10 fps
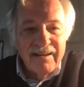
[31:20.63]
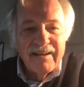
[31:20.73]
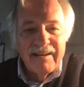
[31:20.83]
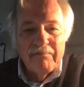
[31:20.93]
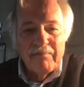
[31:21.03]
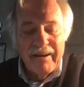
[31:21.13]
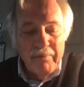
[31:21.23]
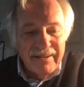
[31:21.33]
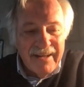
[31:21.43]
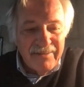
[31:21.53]

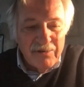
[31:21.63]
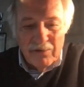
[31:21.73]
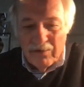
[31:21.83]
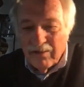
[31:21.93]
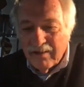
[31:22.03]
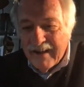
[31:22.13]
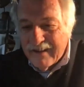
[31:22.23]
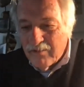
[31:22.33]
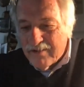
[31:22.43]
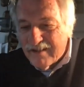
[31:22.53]
Mehmet,
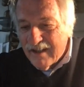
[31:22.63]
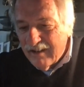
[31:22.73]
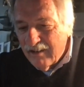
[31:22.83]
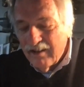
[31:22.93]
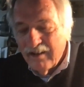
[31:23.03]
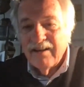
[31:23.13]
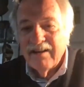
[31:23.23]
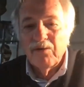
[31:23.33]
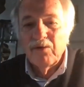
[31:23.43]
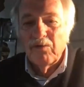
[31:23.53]
can you see
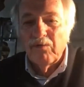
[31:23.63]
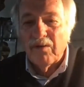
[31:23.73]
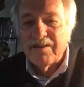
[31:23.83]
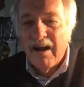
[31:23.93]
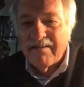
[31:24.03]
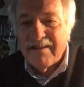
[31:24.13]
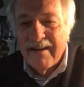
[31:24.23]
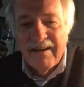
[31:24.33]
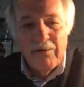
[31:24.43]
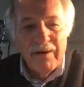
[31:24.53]
who was
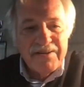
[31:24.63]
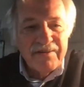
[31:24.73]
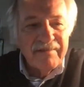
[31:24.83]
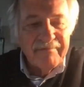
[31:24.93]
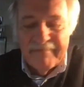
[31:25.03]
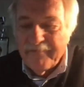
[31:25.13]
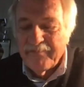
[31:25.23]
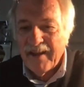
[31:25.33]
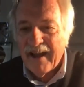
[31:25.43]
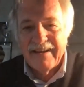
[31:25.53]
asking a question?
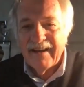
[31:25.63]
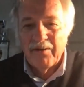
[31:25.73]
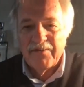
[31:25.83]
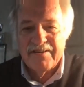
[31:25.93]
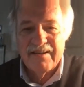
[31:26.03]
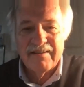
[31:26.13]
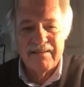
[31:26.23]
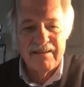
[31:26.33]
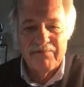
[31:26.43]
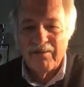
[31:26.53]
I cannot see it
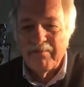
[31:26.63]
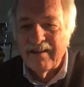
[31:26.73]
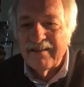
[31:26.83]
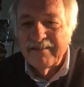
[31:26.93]
here from here.